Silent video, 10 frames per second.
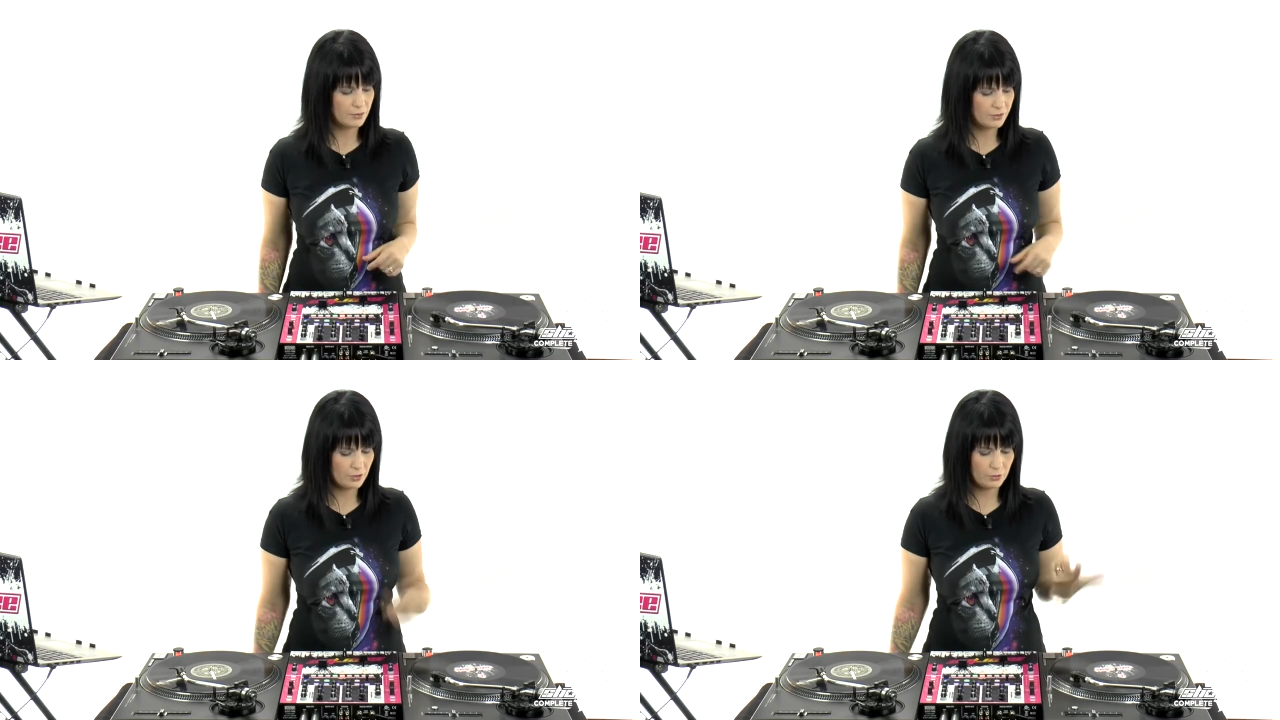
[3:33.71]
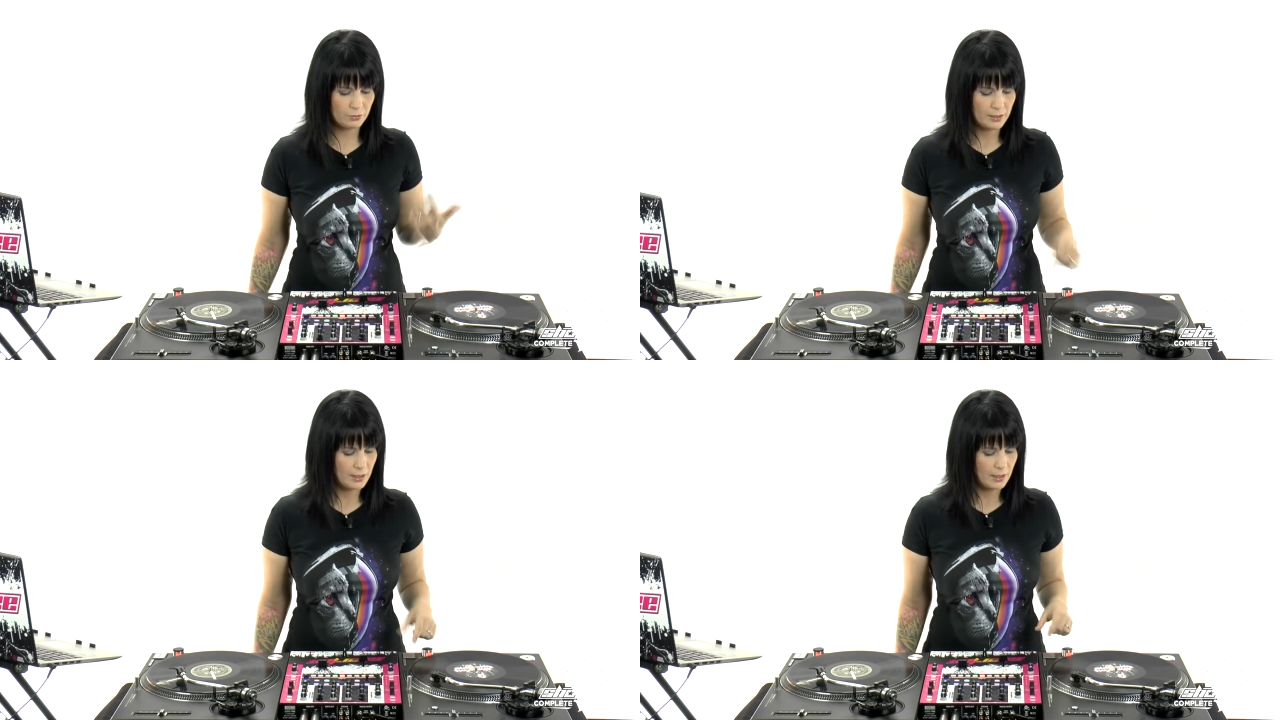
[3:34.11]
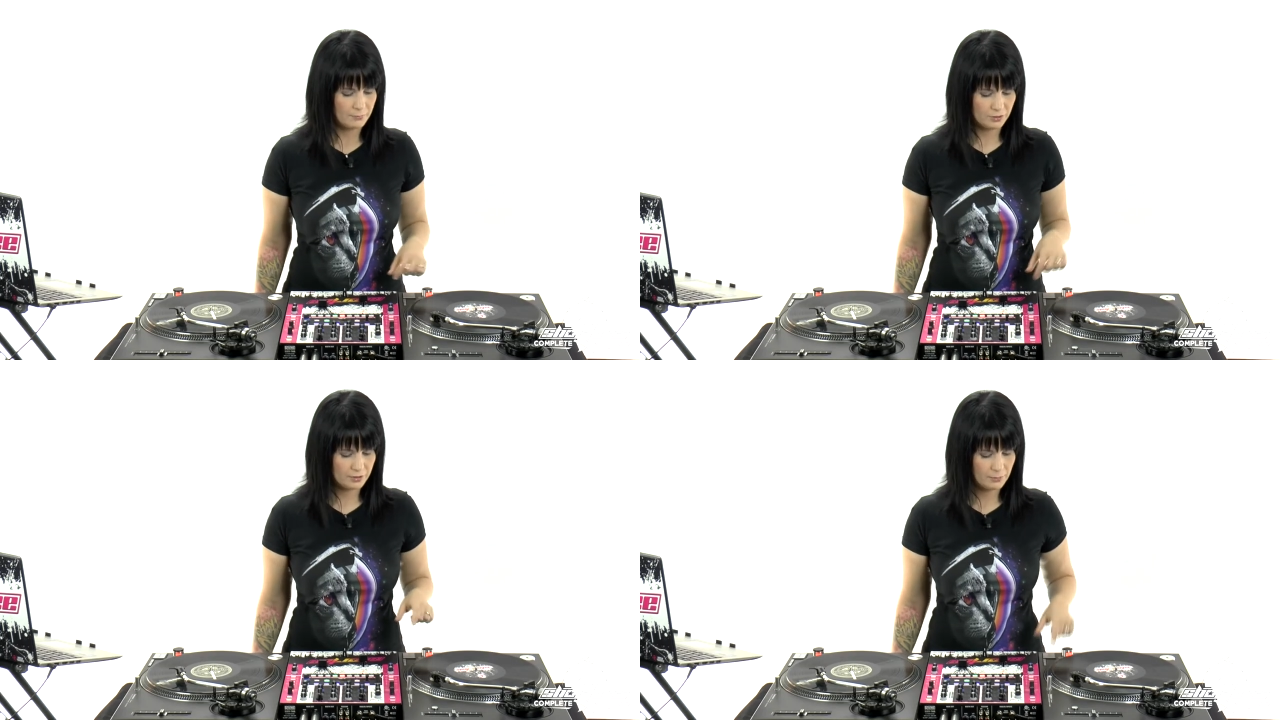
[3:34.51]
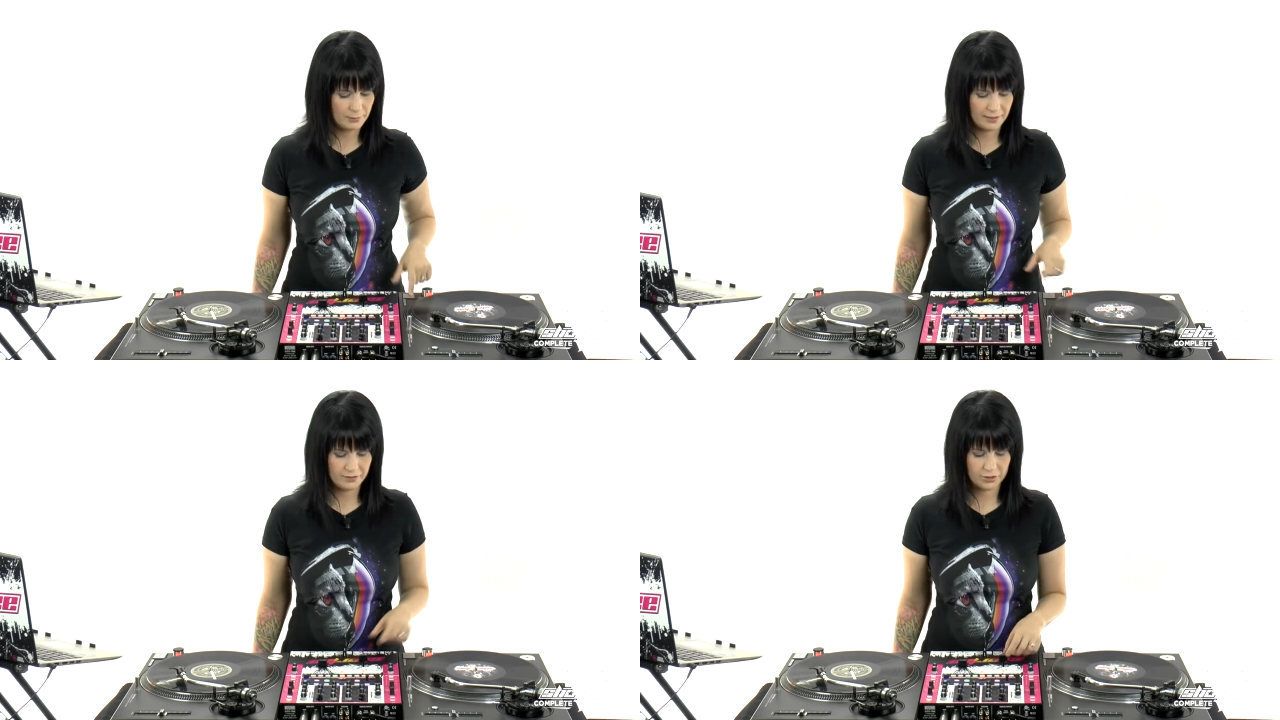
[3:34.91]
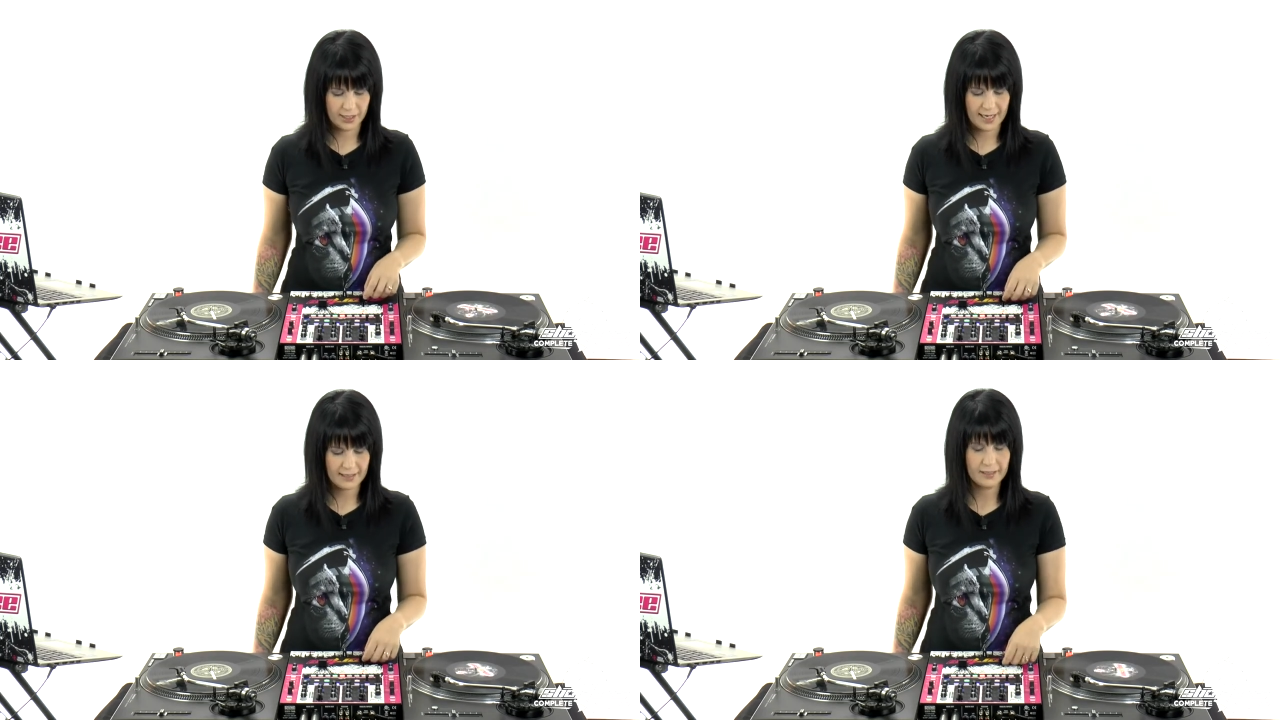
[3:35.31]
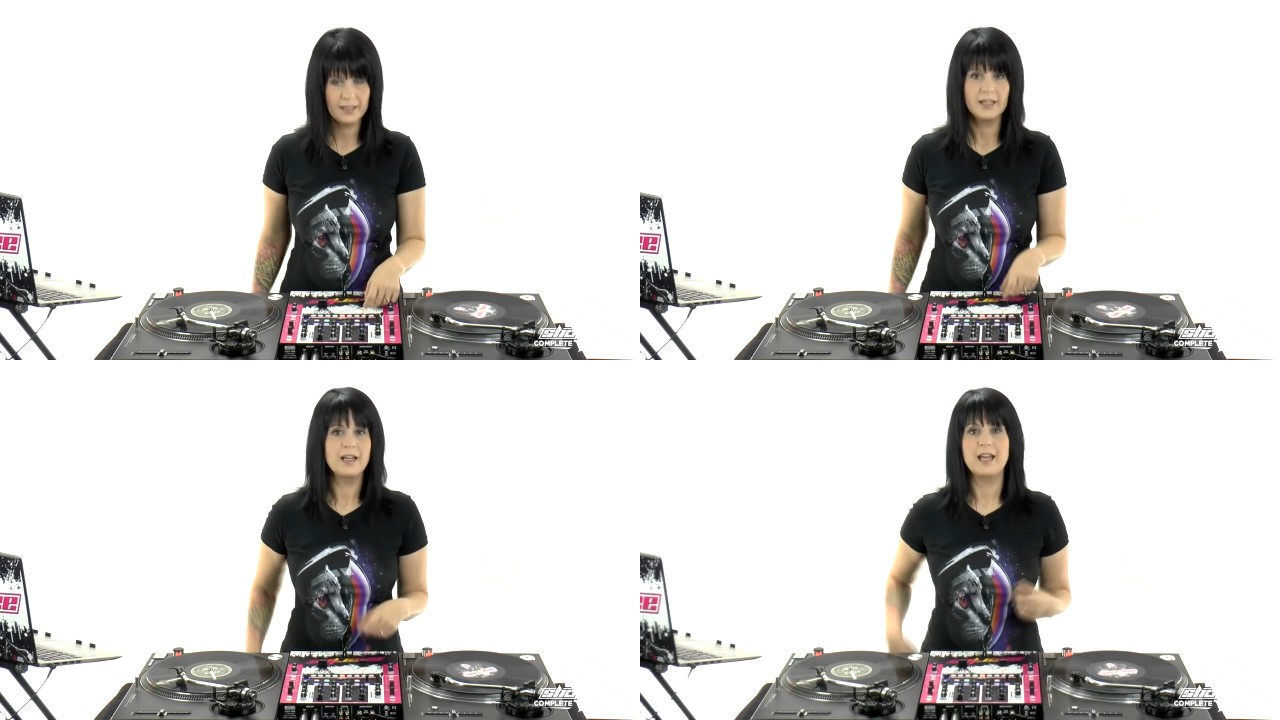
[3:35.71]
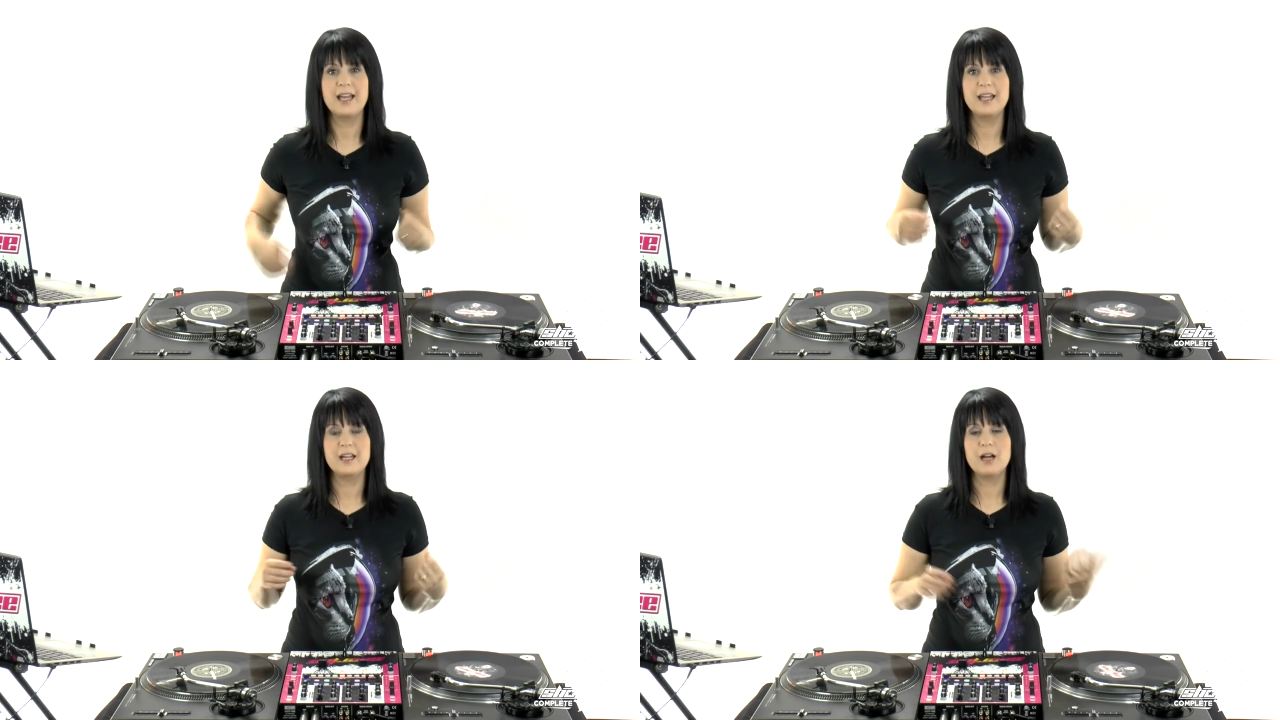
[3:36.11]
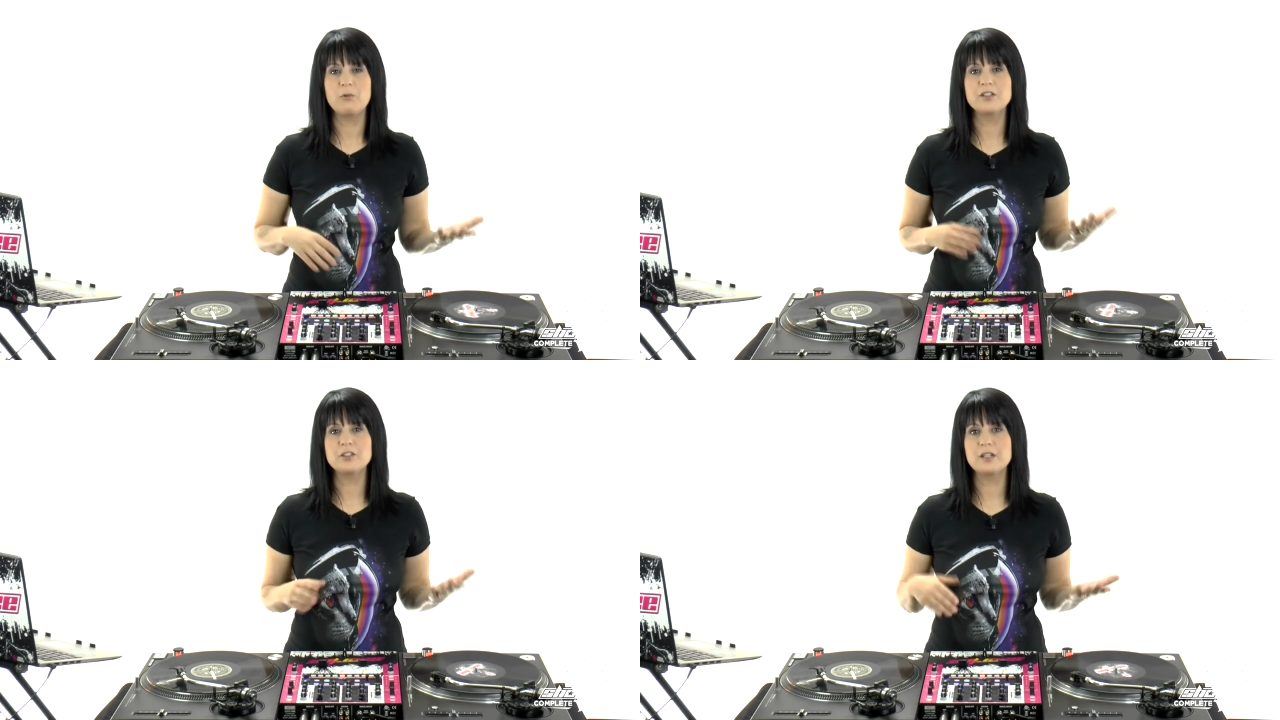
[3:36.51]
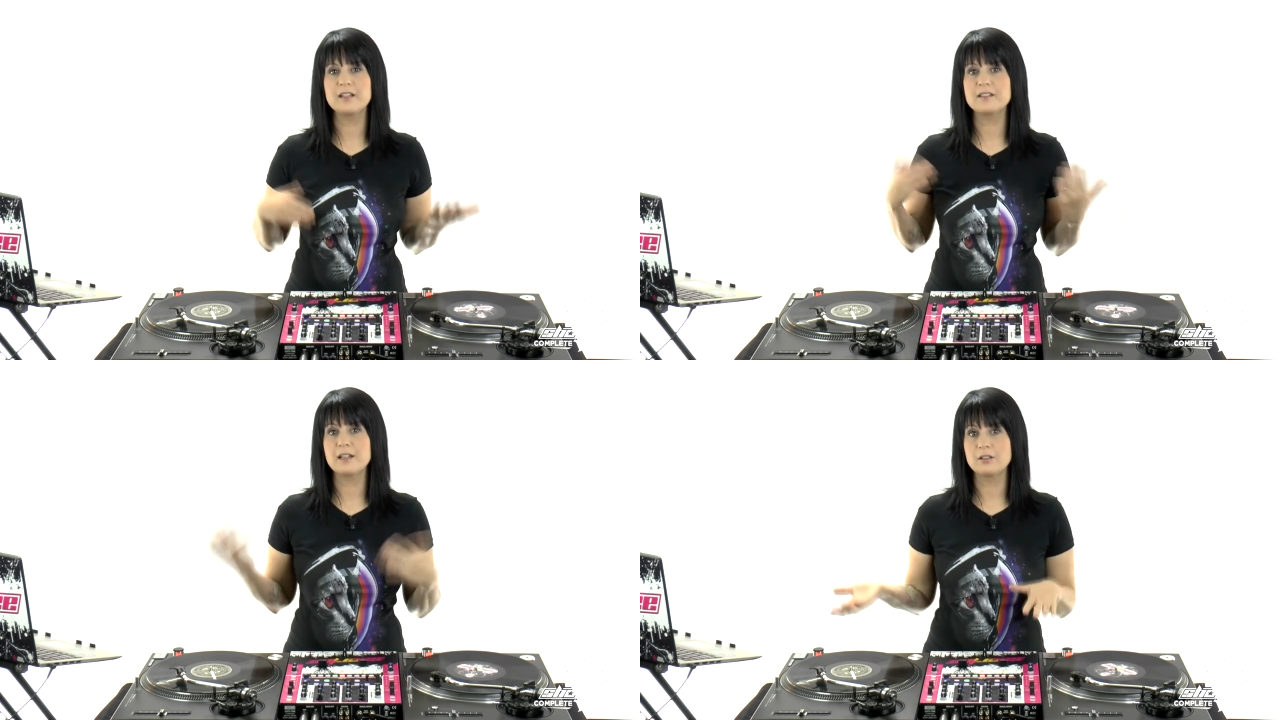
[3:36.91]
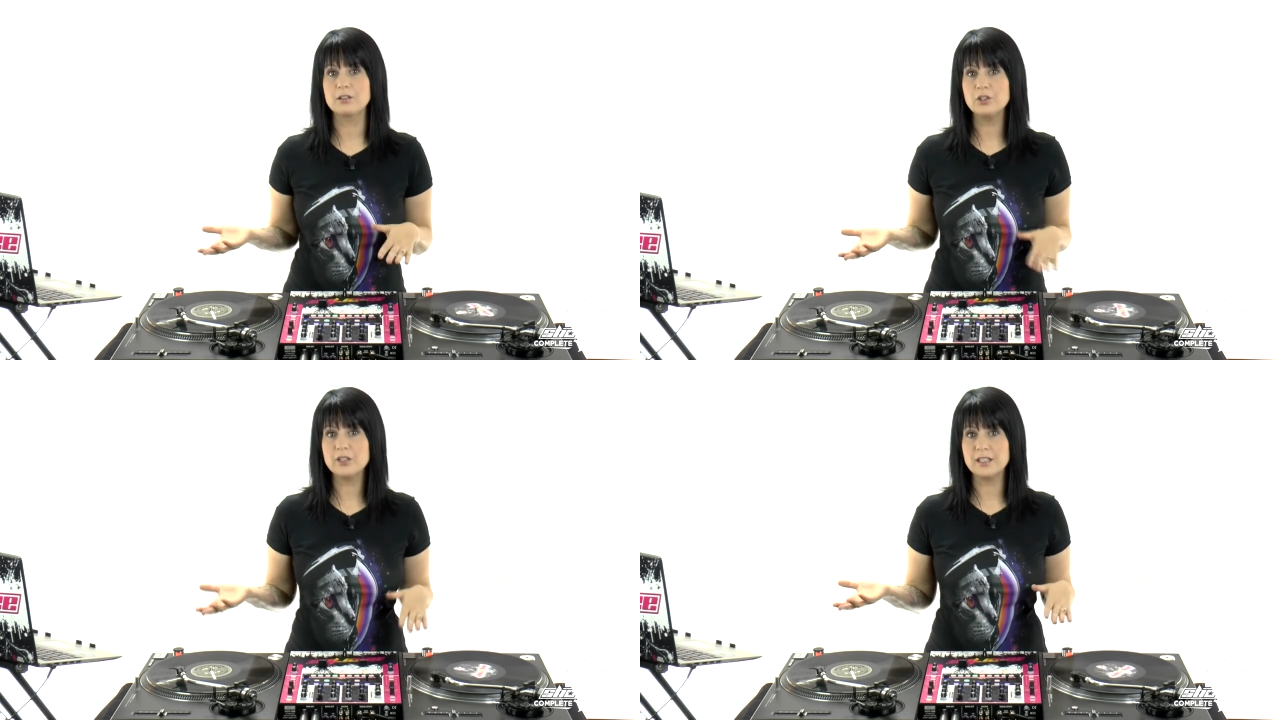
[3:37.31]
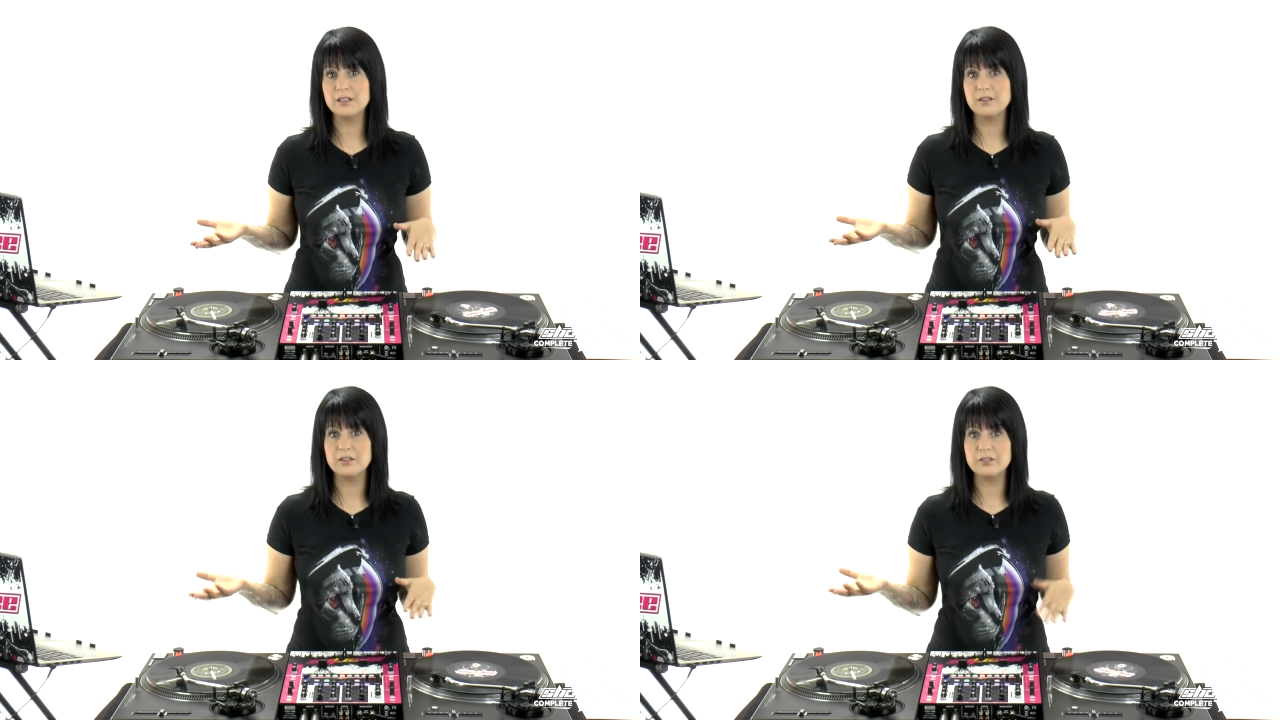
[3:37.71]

So I'm just gonna play this track, and I want you guys now to look in the